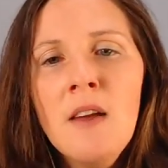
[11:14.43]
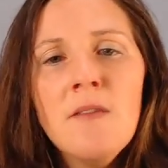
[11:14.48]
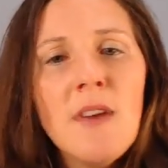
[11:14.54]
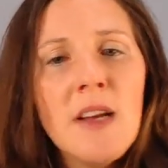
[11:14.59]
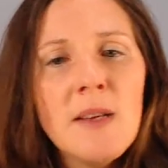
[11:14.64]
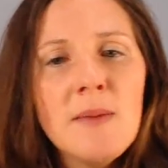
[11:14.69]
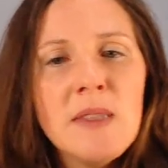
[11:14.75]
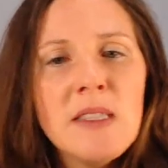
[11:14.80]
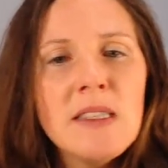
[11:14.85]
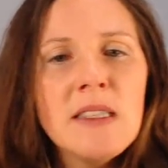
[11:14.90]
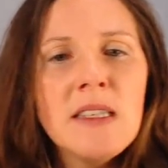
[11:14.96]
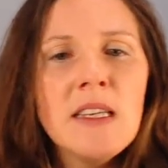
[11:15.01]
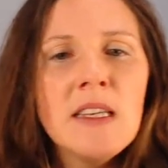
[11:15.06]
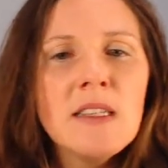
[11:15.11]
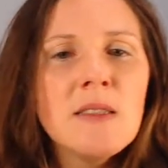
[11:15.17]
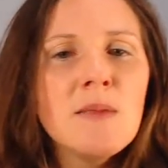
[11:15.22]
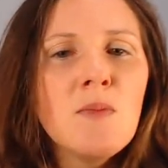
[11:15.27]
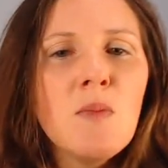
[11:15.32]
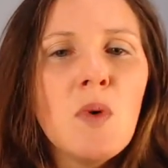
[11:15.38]
Vitamin C
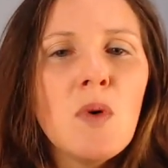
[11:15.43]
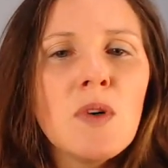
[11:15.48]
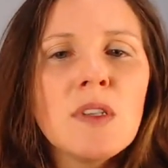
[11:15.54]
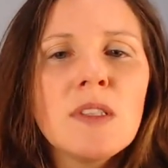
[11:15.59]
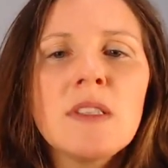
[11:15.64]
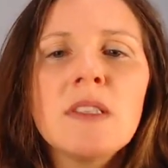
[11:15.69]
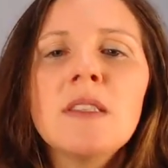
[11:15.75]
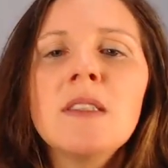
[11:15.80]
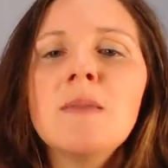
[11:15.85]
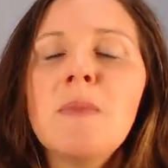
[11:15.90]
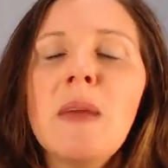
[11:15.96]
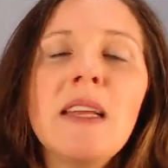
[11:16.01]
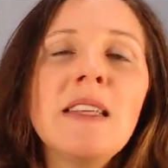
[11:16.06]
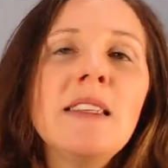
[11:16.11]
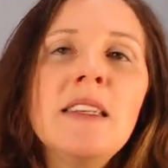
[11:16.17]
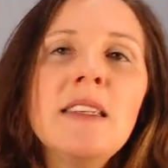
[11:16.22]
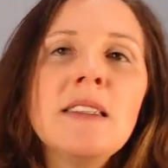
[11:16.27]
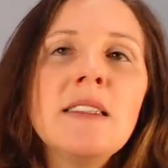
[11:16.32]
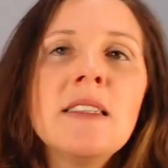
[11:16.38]
is important,
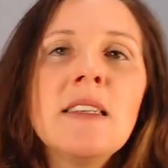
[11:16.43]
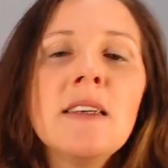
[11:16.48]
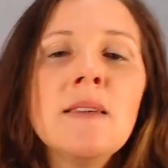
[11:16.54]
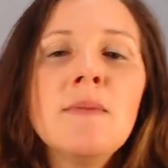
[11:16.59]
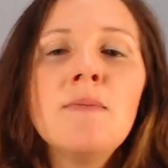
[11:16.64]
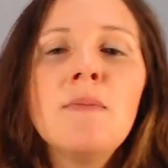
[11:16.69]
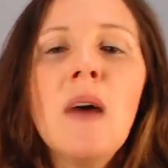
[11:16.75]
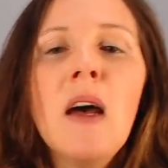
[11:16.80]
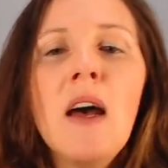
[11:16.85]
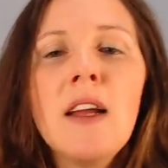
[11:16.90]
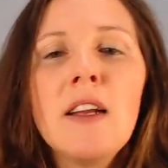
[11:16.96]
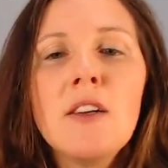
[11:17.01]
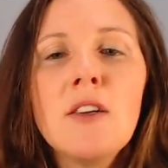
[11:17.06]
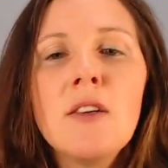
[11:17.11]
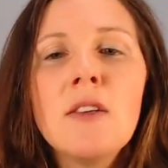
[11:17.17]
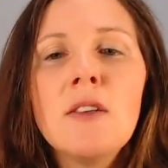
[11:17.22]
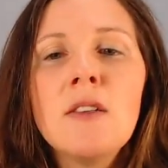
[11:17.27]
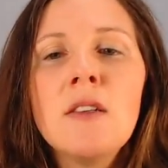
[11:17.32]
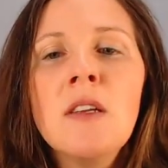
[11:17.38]
magnesium,
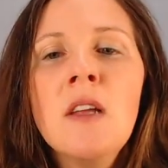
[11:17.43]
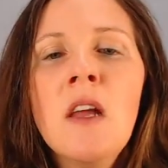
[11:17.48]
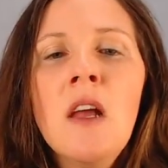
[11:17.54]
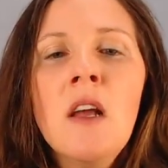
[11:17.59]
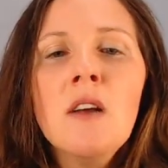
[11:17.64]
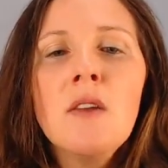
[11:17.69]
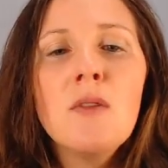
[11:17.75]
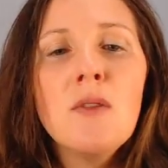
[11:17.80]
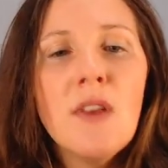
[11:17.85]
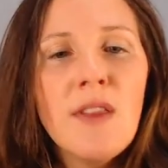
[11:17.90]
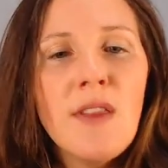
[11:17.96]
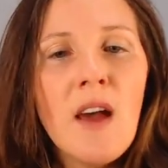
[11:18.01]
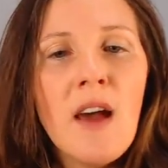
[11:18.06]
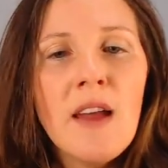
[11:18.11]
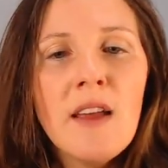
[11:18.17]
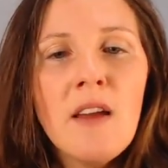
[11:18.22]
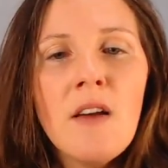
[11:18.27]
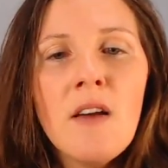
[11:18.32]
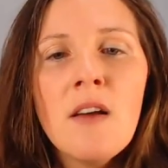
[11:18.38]
iron,
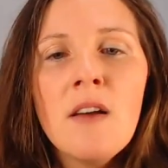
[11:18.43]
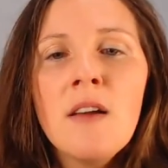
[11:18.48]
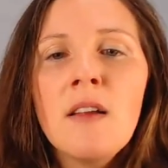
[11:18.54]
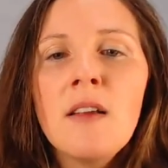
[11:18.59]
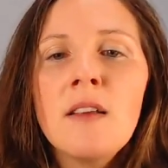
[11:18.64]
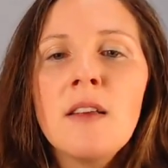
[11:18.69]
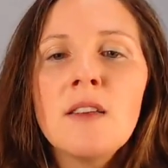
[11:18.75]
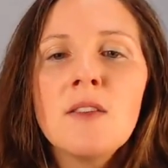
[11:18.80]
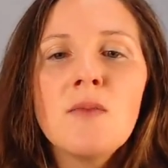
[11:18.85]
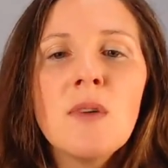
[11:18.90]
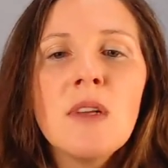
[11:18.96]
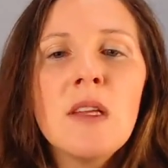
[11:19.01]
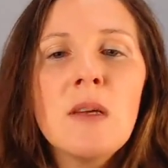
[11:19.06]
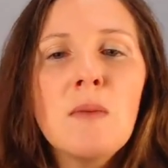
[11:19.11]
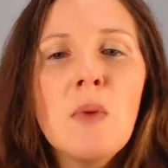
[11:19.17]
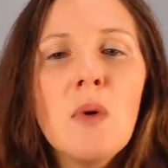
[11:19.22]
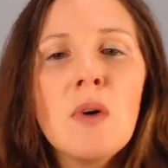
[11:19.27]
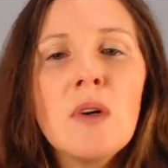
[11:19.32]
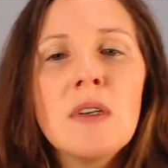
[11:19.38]
glutathione is really
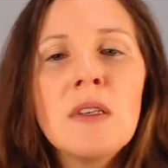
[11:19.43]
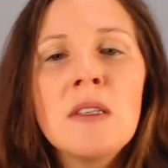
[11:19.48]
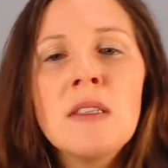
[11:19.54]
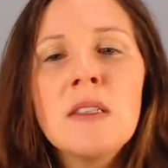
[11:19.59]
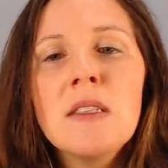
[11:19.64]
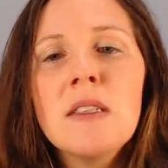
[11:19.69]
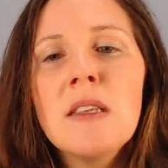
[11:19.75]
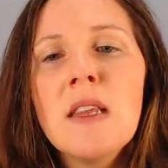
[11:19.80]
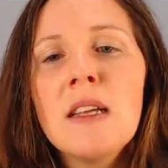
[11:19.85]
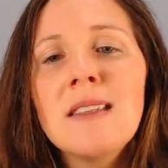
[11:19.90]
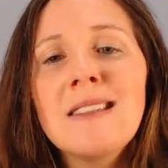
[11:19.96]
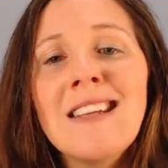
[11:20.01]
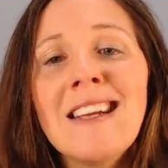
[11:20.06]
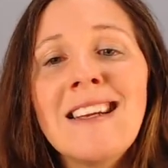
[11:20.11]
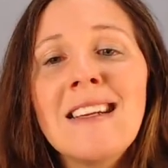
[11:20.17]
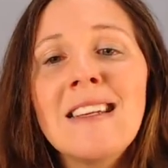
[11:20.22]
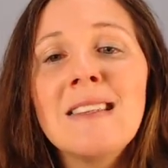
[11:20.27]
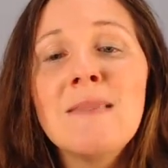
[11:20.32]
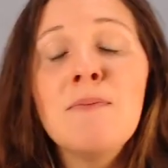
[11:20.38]
important. Things
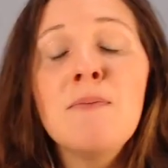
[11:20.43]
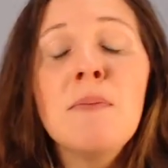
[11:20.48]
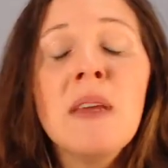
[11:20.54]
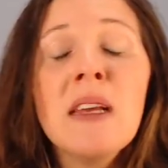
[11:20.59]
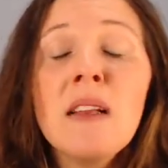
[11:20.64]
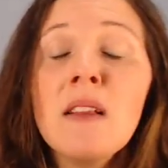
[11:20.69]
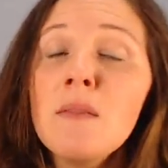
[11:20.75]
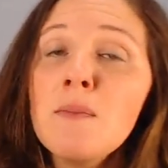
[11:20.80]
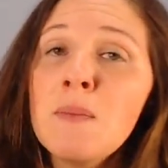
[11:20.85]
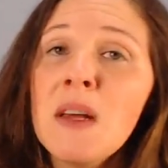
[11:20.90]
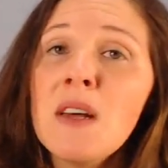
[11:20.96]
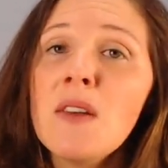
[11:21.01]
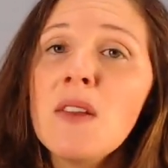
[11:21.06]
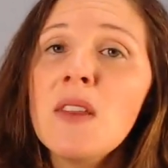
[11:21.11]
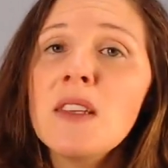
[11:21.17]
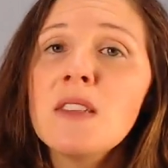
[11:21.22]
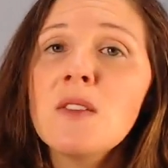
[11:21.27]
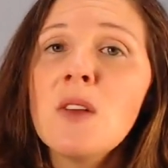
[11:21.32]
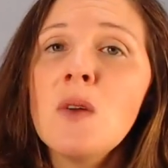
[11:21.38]
like milk
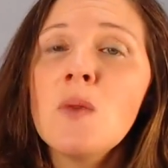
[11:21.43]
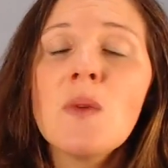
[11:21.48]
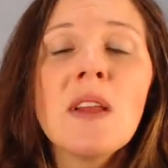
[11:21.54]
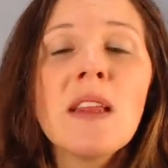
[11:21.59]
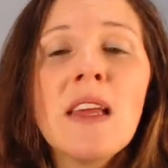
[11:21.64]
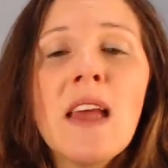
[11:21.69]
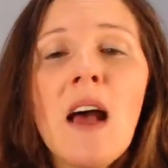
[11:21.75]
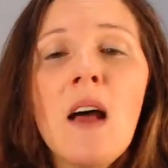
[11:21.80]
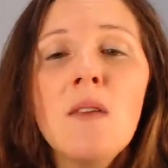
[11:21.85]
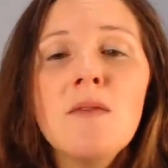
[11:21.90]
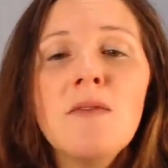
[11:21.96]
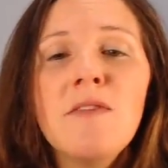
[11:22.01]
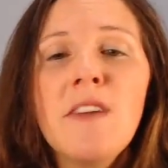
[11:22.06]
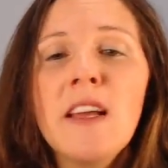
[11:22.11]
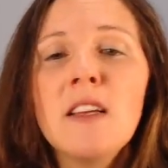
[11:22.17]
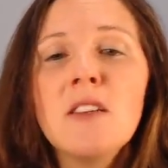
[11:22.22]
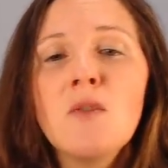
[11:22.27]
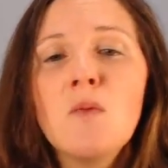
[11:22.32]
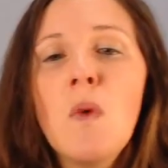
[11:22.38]
thistle really help
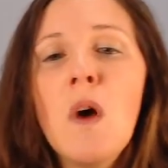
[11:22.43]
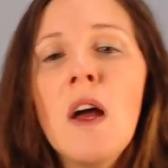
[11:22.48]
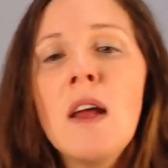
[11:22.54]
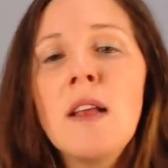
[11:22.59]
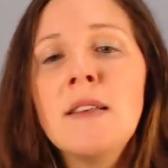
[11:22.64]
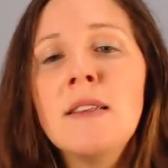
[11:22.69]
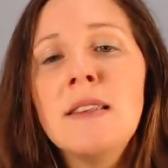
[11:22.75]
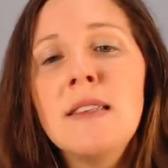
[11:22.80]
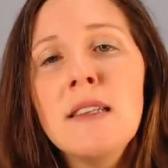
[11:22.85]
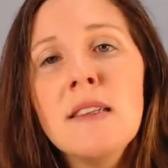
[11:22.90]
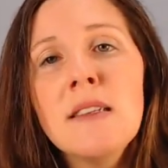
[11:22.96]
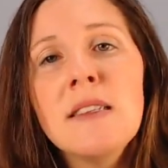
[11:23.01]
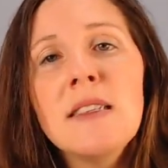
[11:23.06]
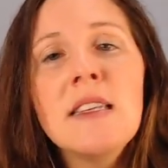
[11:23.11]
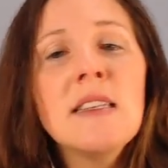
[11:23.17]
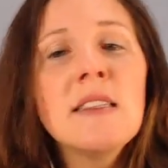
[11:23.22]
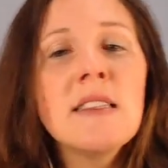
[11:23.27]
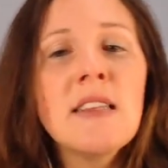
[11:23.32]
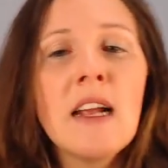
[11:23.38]
phase 1, dill
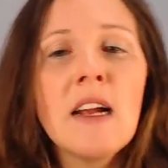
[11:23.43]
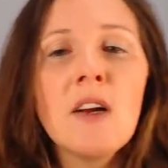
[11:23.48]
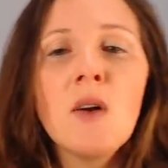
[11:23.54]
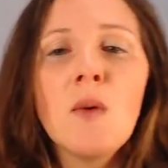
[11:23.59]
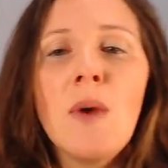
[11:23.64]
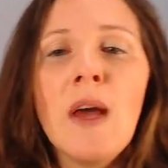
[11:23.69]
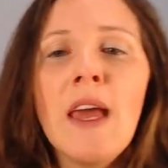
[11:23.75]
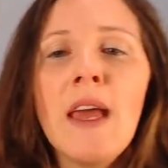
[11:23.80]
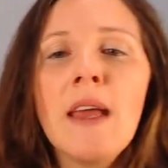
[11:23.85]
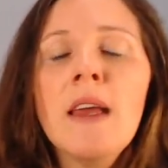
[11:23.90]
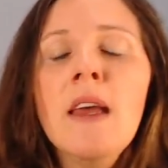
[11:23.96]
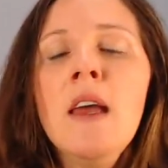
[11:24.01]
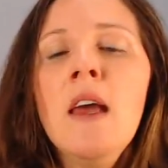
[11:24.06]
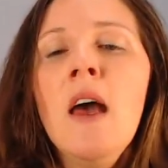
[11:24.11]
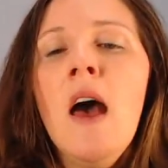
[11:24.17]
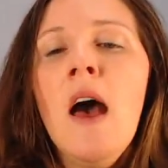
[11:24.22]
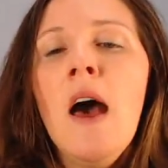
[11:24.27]
seeds, caraway.